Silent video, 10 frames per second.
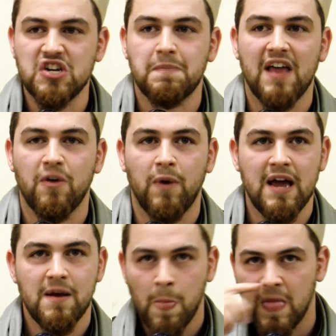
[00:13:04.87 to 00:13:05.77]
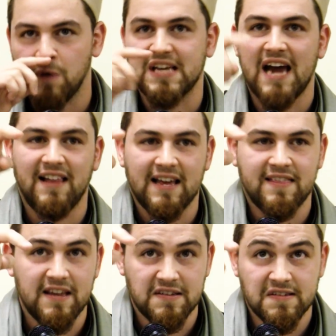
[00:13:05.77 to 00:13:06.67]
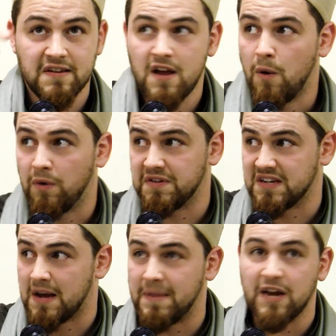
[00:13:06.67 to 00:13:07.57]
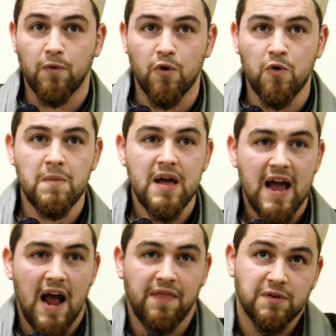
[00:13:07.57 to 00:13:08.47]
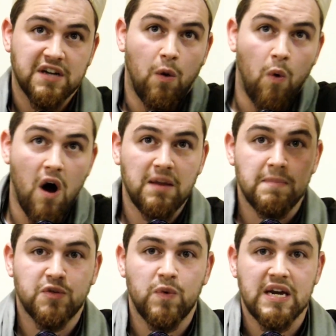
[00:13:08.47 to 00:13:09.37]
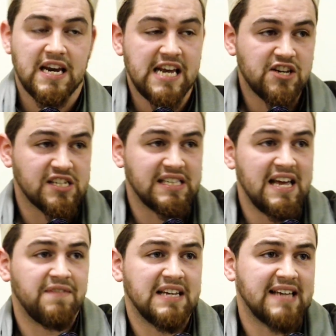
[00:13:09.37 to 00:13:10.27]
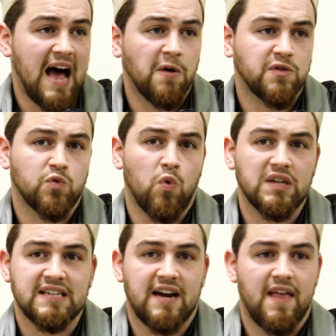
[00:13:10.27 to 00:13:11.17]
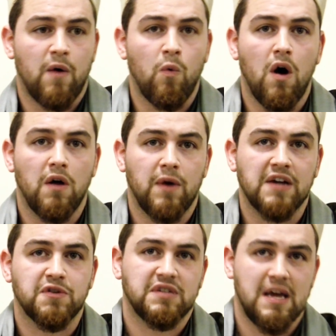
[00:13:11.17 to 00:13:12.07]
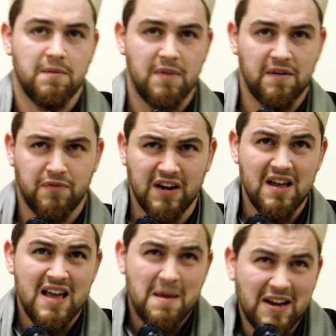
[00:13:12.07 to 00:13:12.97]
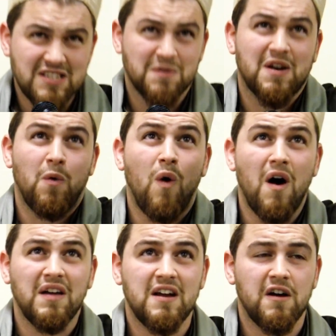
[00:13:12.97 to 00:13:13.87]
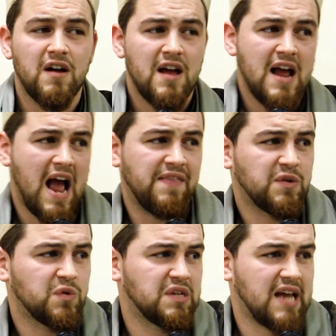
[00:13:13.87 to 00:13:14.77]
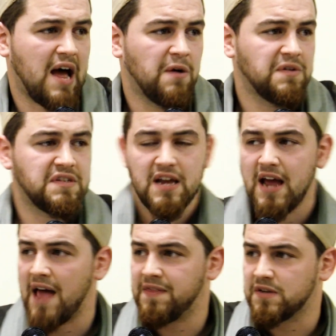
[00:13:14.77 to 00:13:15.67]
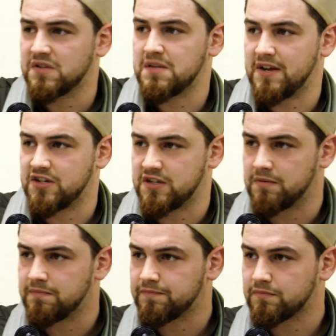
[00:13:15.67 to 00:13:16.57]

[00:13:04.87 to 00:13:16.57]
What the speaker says: masjid, by the way, it was kind of like this, where there's like a big room and there was like a wall in between. And he just lived, his house was one side of that wall, right? So imagine there was like a wall here, and this was his house, and this was the masjid,